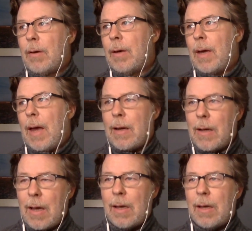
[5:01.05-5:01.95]

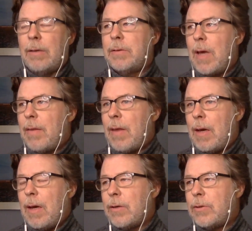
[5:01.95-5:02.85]
headlines, and they
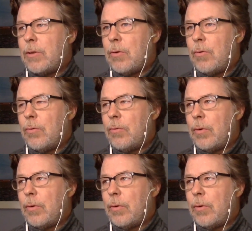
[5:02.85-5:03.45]
needed to